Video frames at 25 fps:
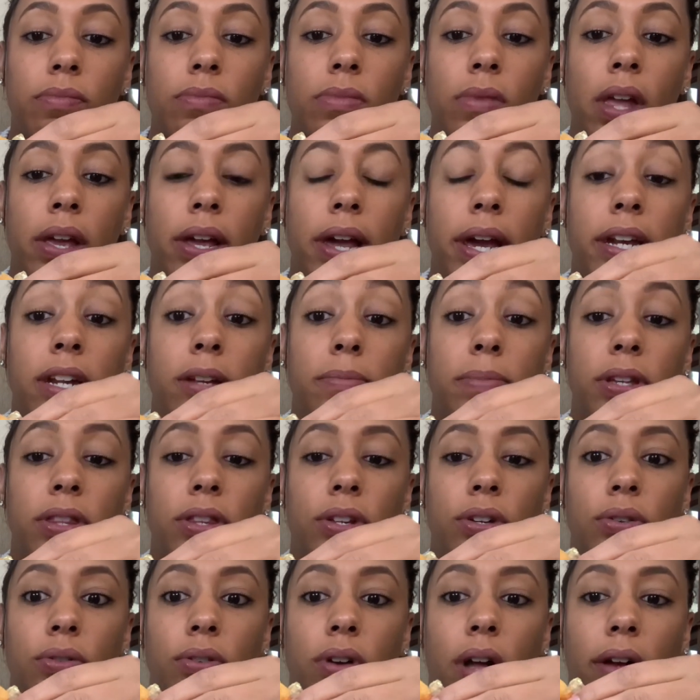gonna be the
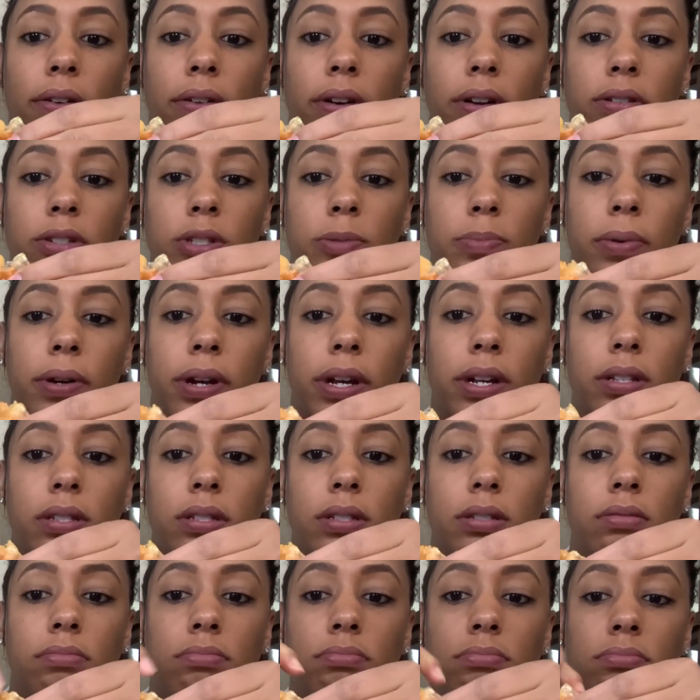new Colorado Springs.
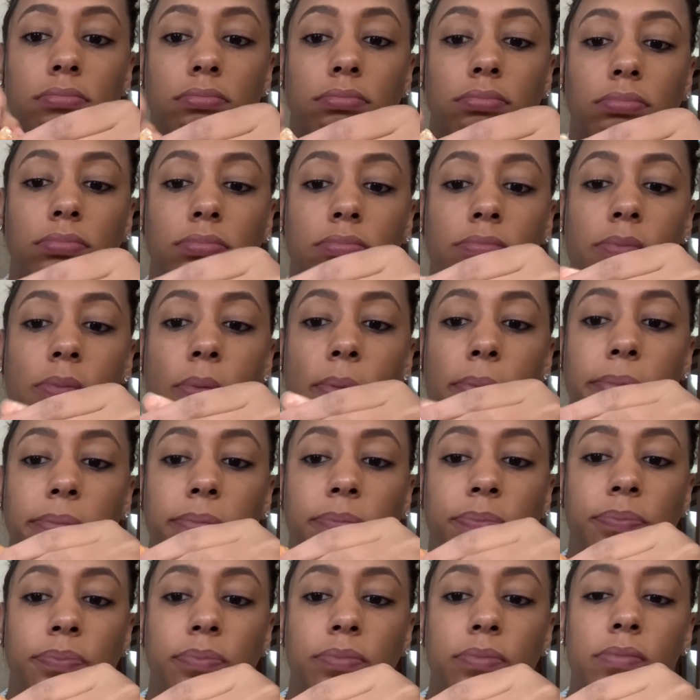
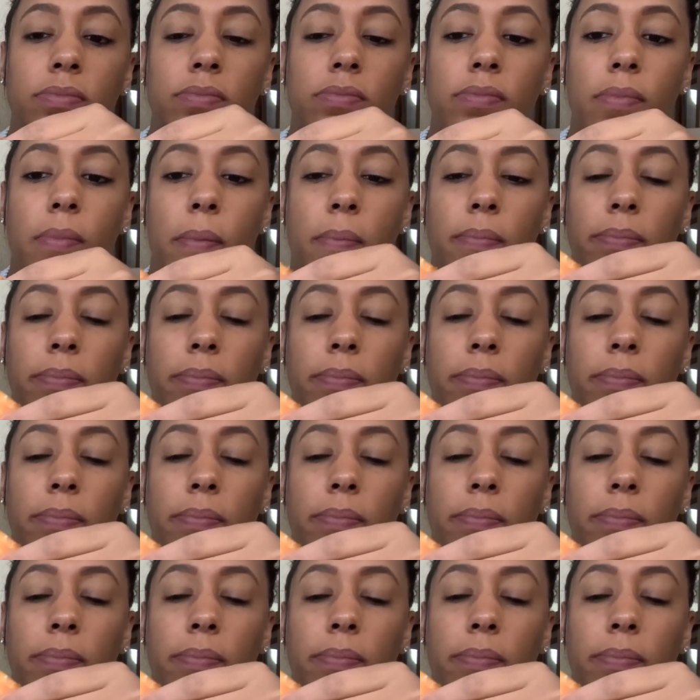And